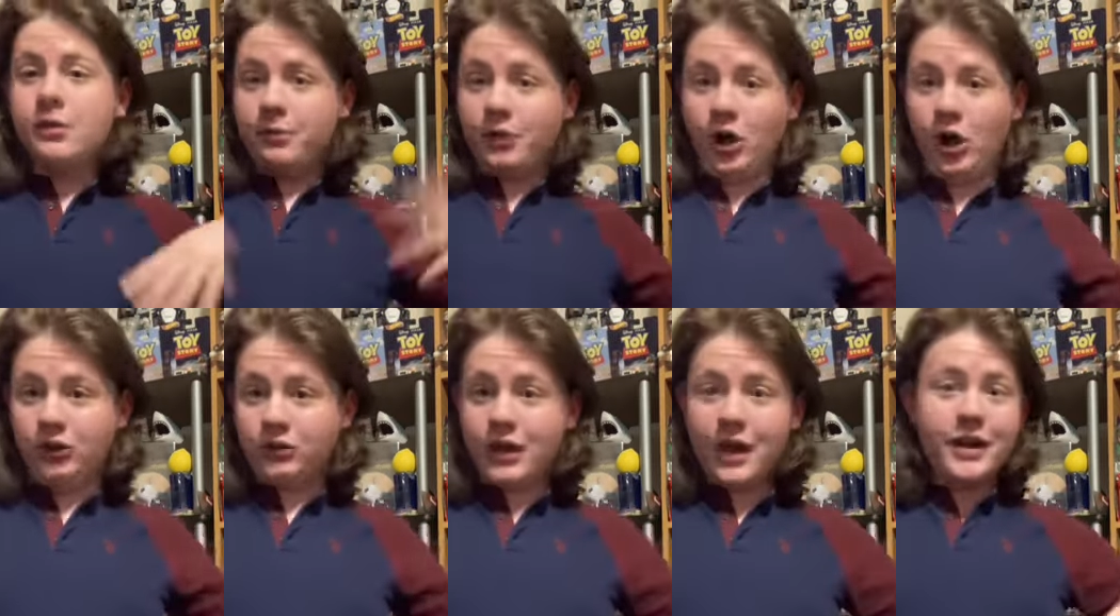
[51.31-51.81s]

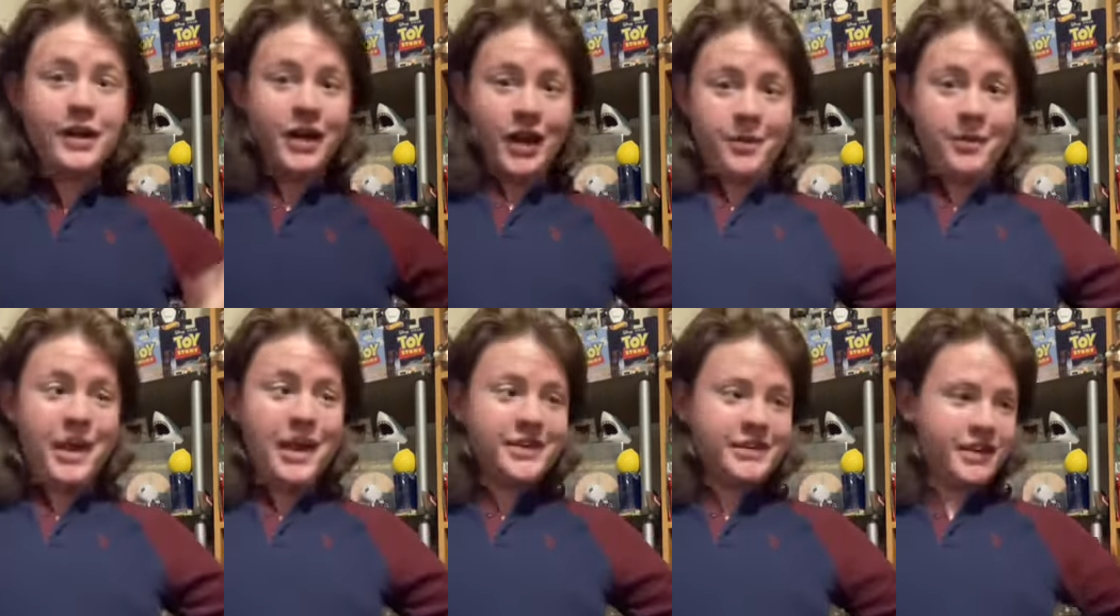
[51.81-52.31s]
Paul Rudd?
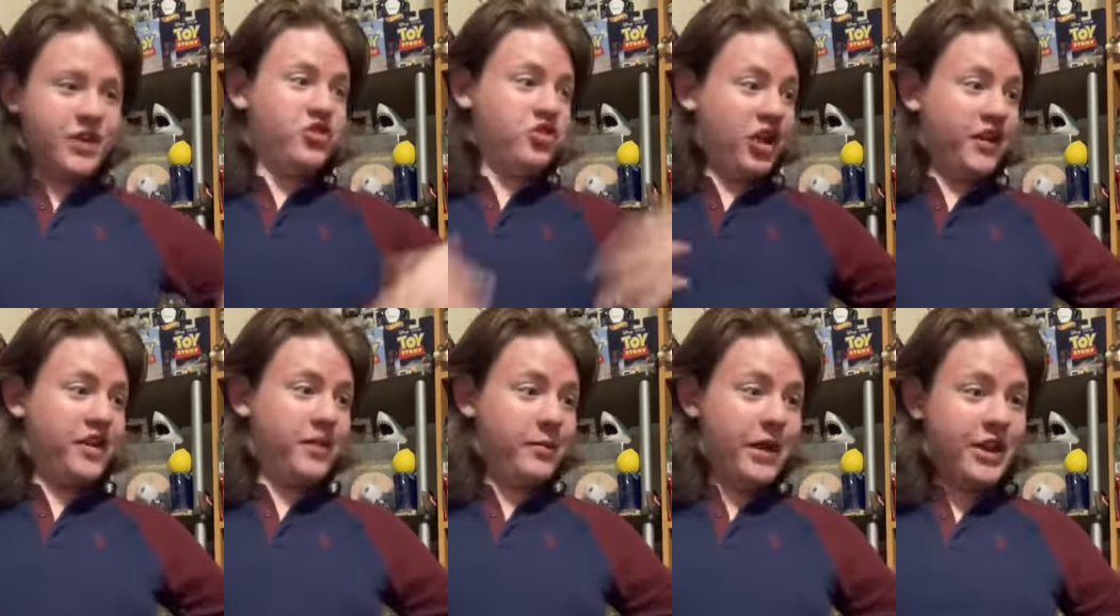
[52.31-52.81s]
Amazing.
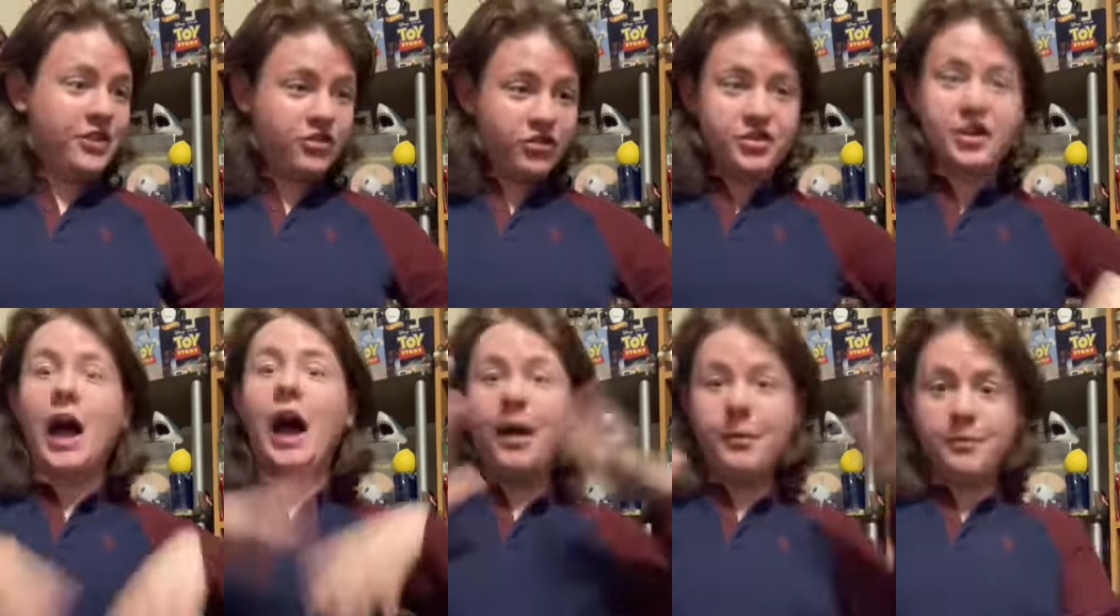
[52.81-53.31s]
Jonathan
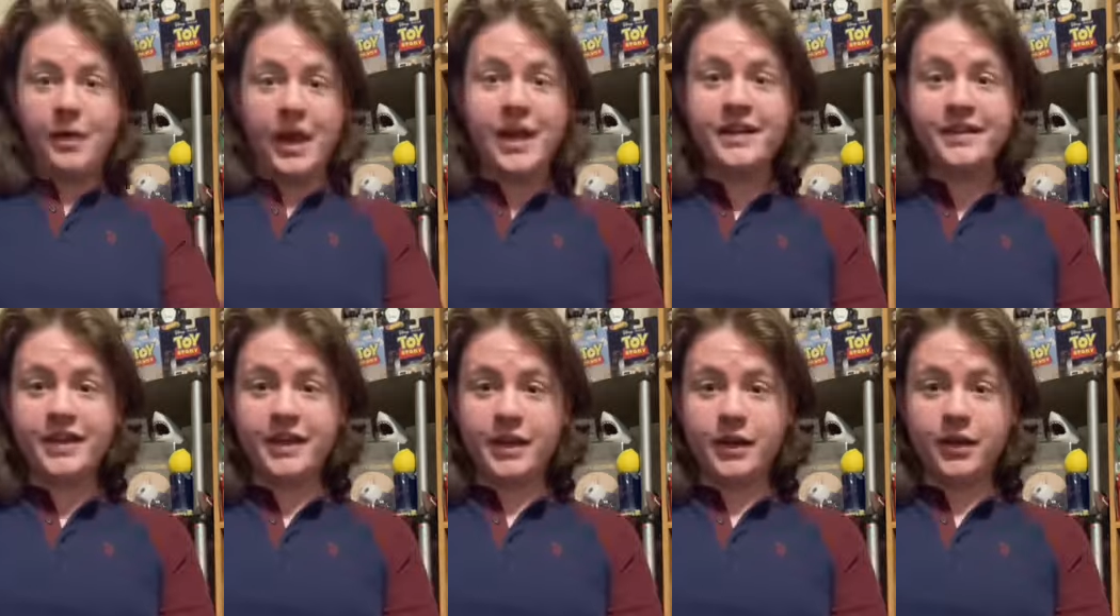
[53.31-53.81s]
Majors?
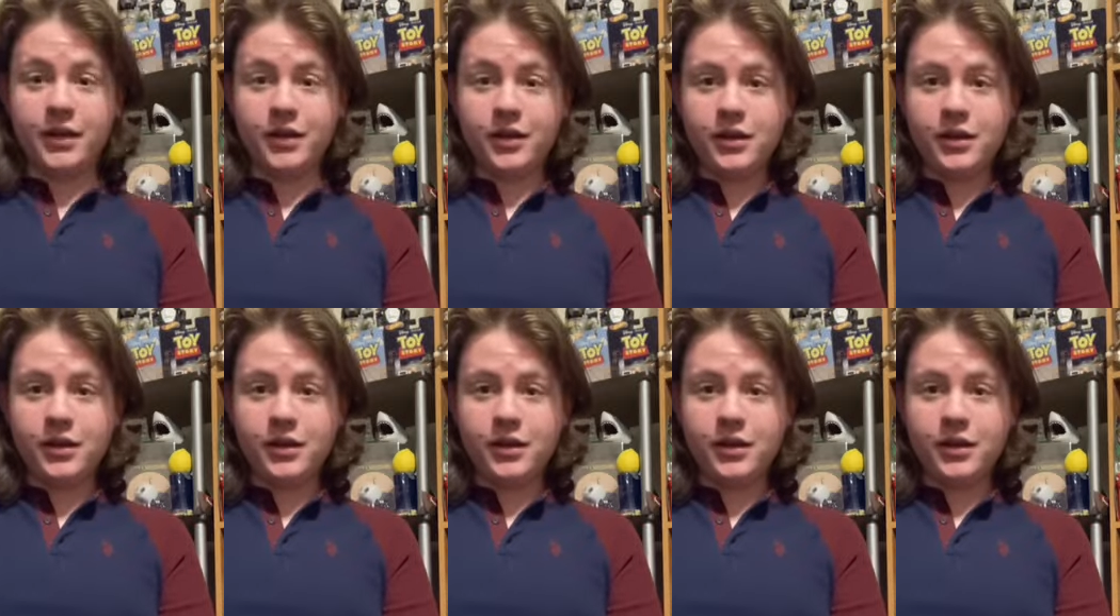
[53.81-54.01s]
Amazing.